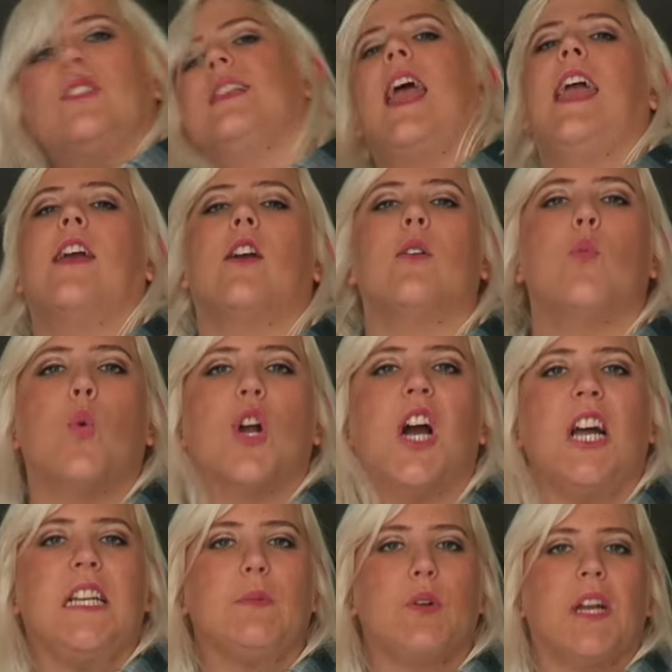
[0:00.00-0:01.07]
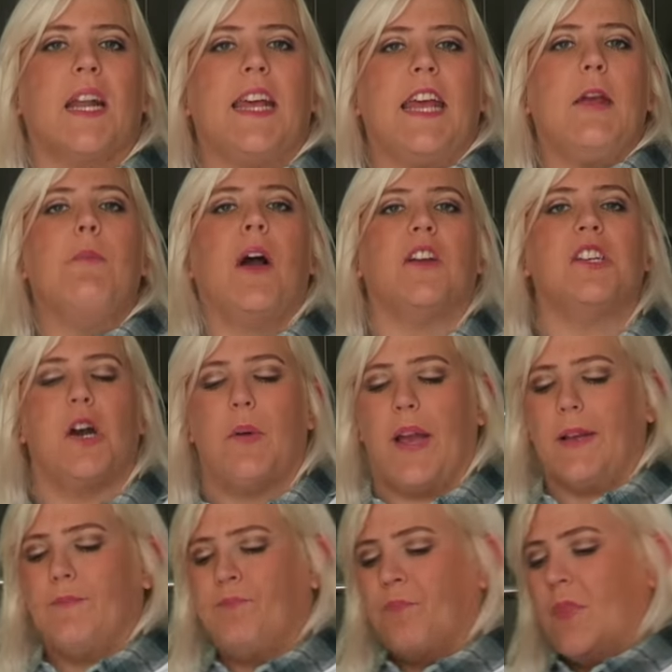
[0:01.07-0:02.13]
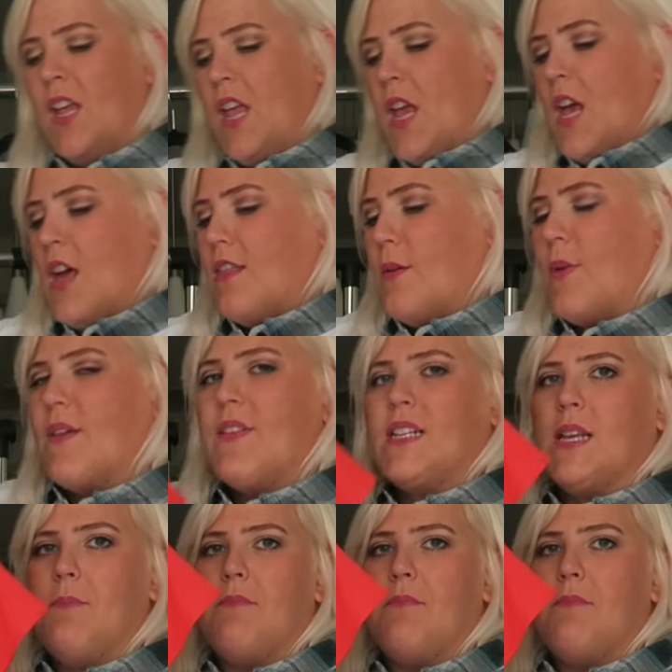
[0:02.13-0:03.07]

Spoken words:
Just a hanger, we're good. We're gonna keep on going. Then we have this